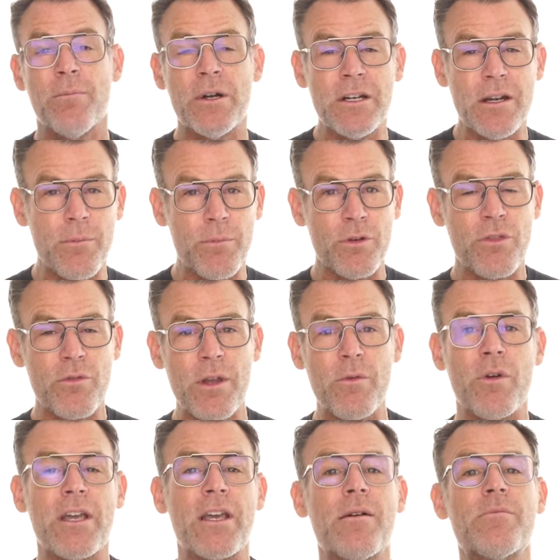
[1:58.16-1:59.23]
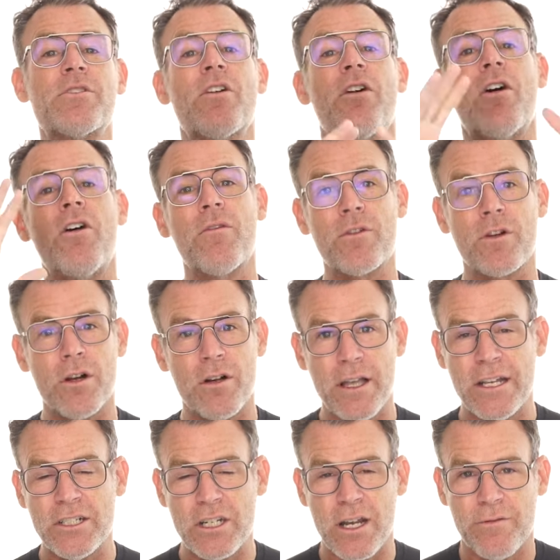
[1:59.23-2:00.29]
but number three when it comes to overall
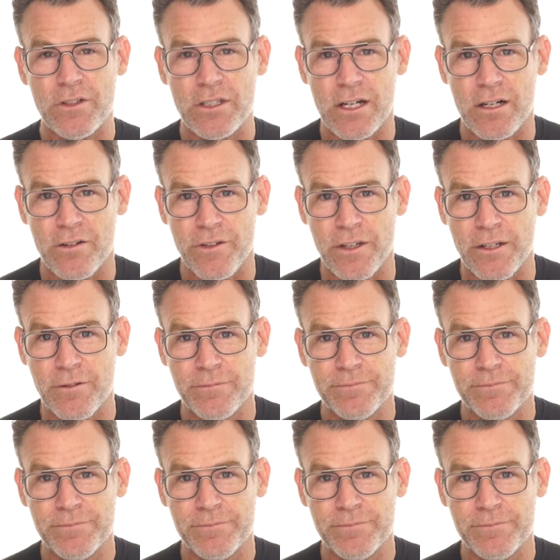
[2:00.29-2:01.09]
headshot photography.